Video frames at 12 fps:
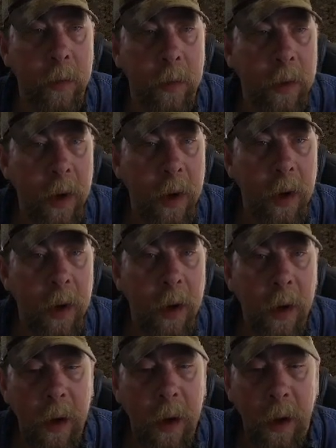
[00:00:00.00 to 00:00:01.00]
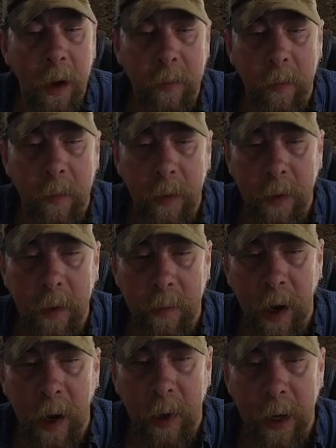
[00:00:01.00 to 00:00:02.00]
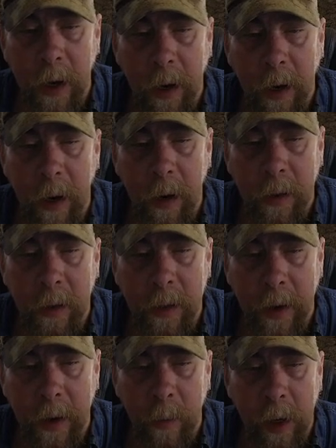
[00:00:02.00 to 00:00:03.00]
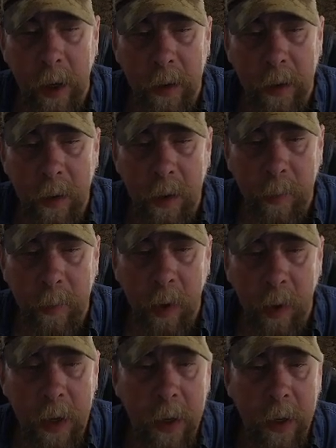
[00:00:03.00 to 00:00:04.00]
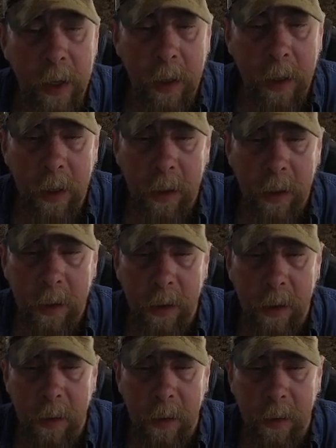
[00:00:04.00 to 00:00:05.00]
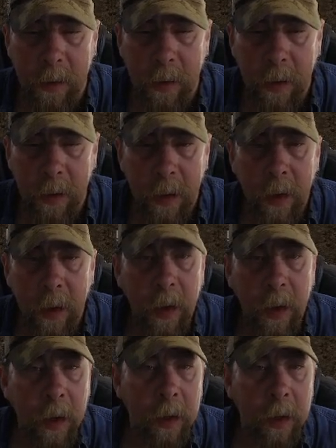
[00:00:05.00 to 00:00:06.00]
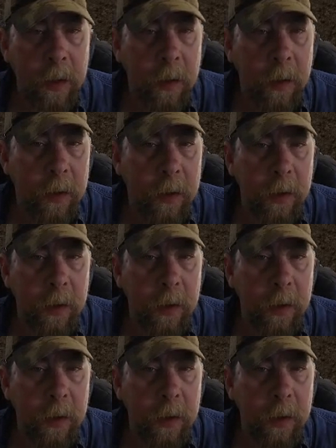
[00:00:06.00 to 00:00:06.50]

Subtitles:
because you might be kind of lost, and I'm running through this pretty quick. So let's go to